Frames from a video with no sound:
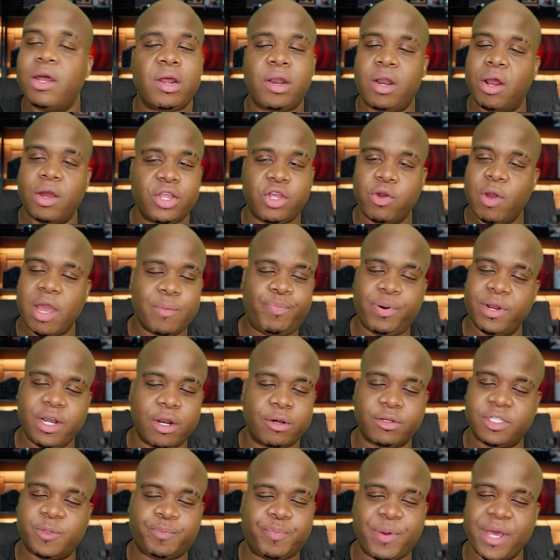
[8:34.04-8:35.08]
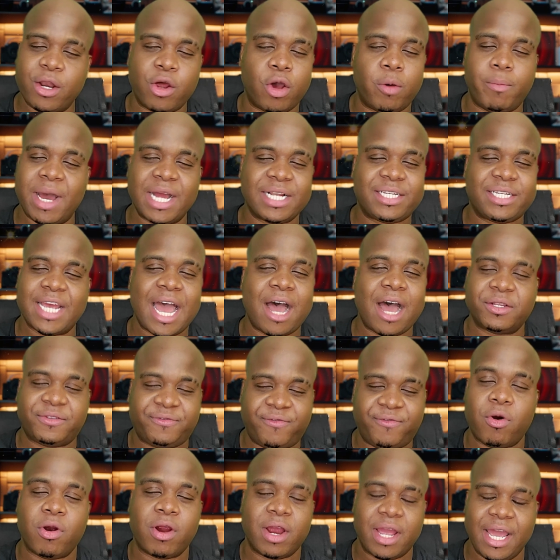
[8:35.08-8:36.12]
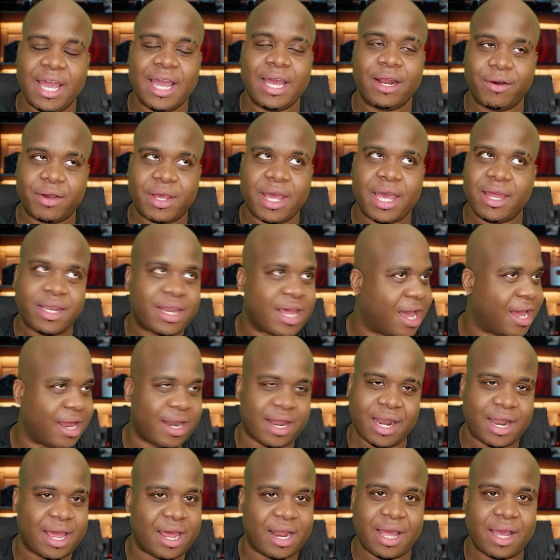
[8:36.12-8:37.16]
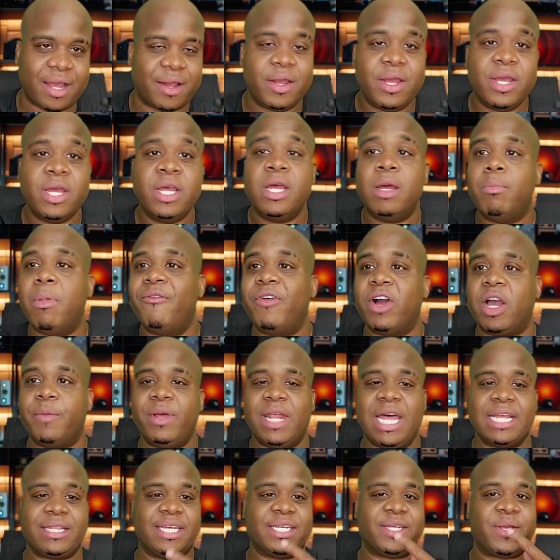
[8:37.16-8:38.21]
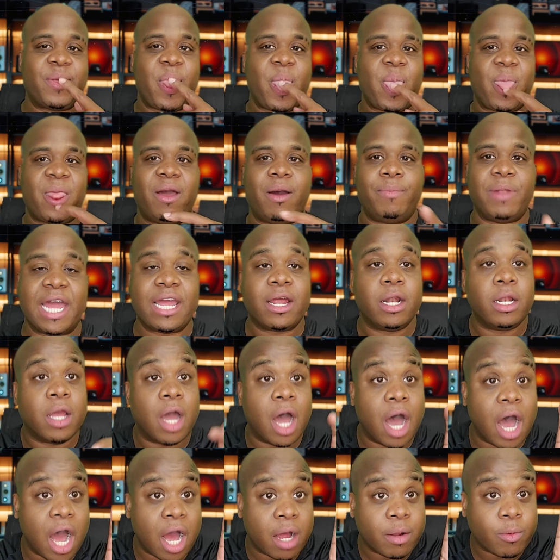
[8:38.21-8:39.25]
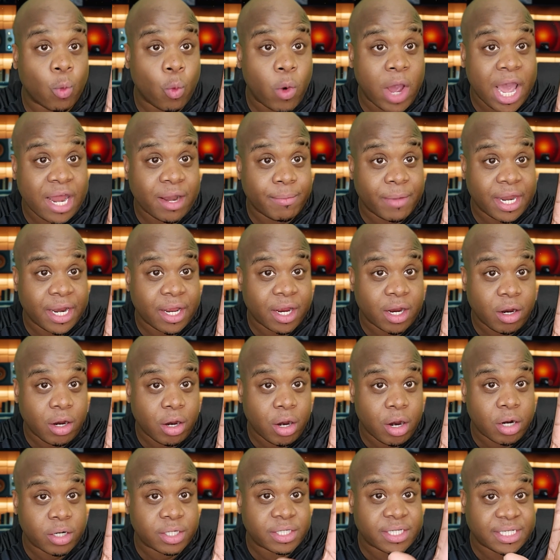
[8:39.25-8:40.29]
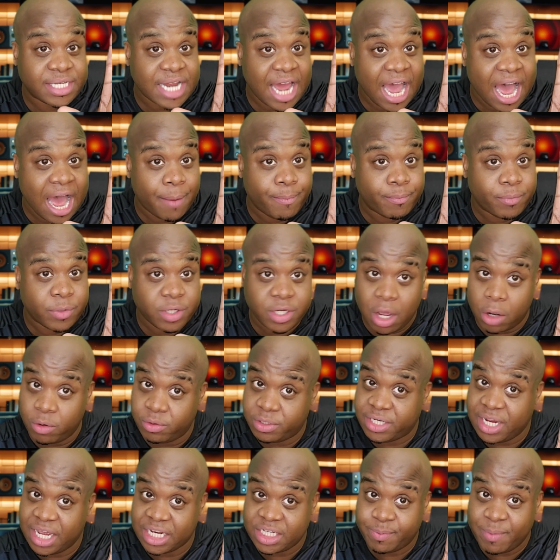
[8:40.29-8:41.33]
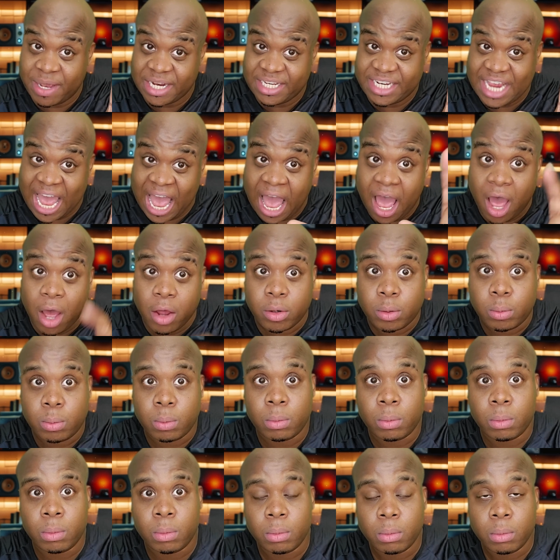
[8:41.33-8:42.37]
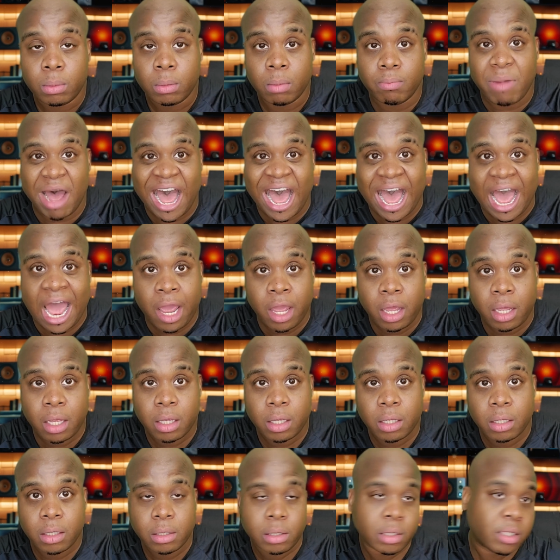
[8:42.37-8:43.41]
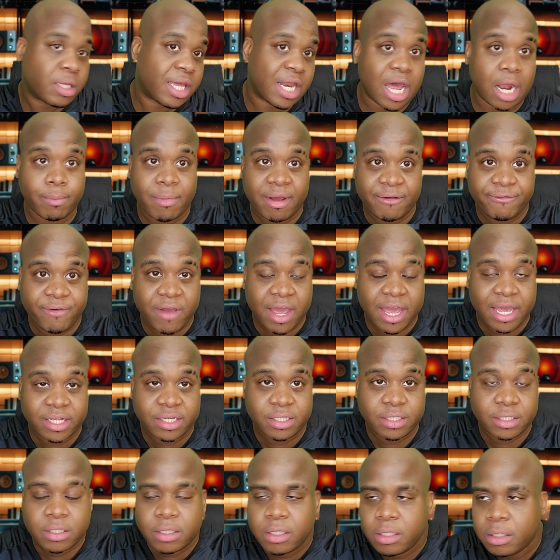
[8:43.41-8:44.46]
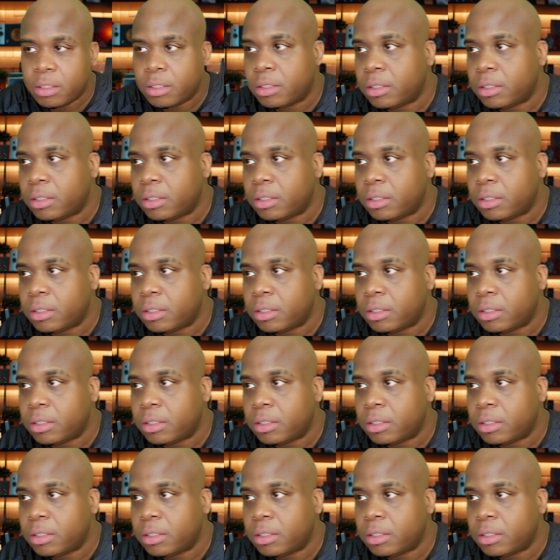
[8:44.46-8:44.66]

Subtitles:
No, you ain't putting no spit on my child's forehead, okay? No. Motherfucker be like this. I'm like, wait a minute. Stop. Don't touch my child. Bye. Get out of my face.